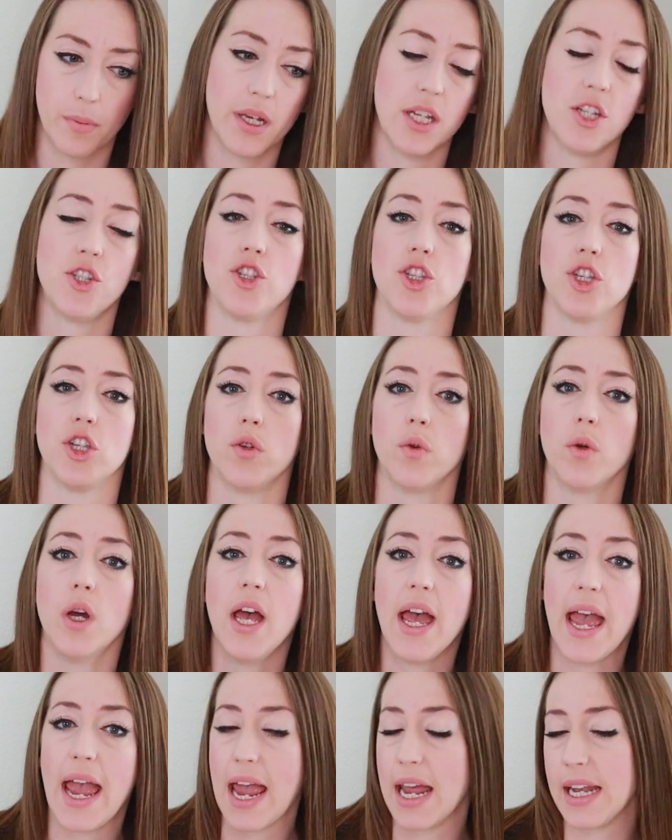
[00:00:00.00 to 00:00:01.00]
but to
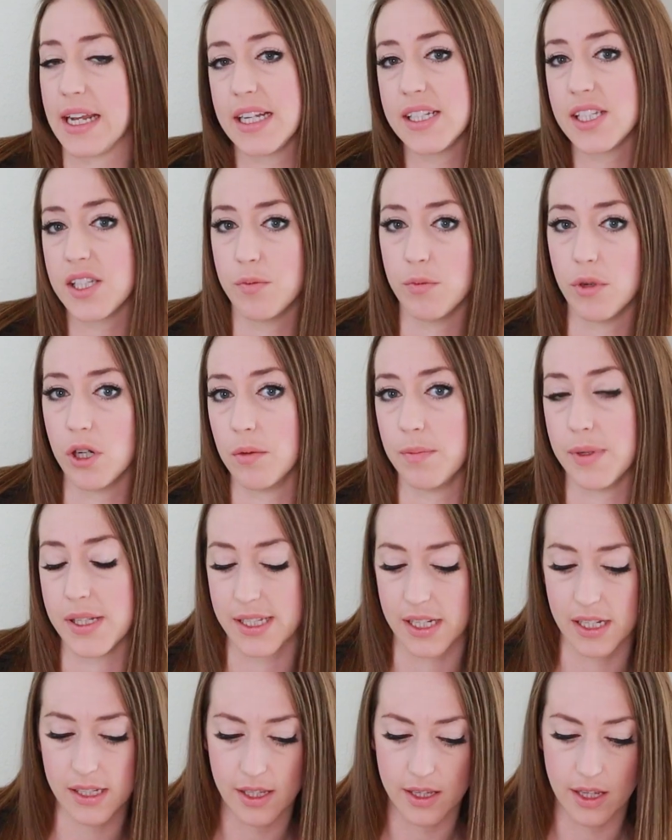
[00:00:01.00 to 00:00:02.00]
any small
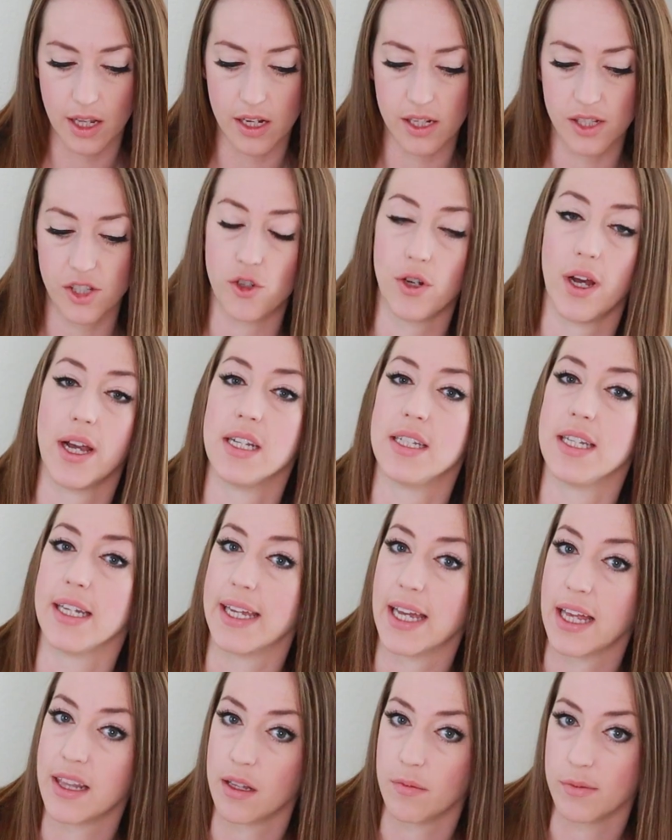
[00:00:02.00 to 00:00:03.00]
business that is trying to
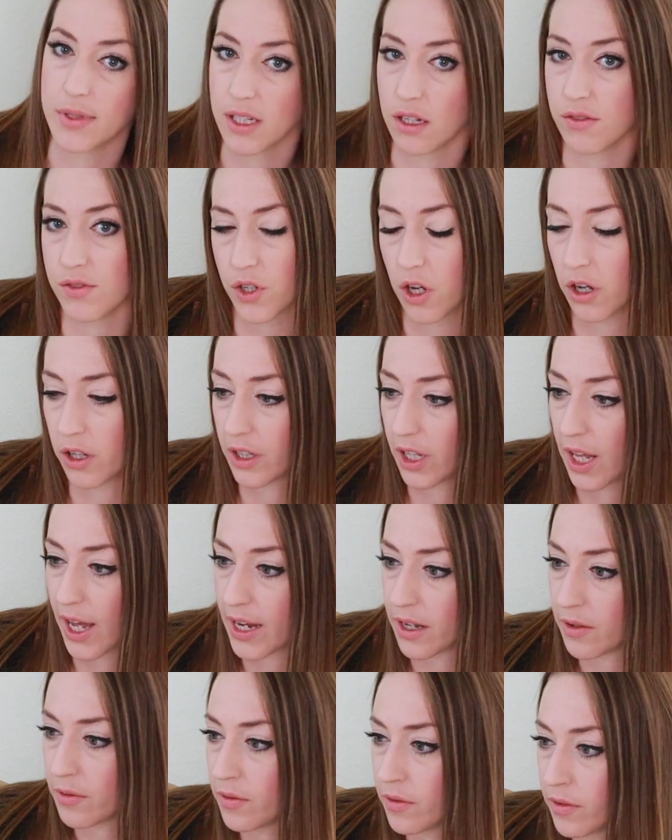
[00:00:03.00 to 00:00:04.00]
get themselves
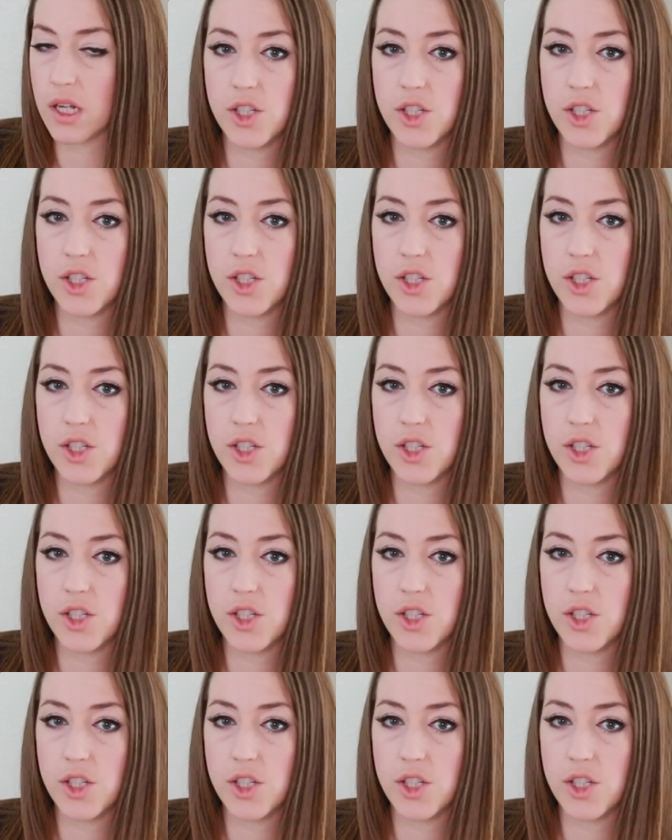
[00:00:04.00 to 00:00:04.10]
online.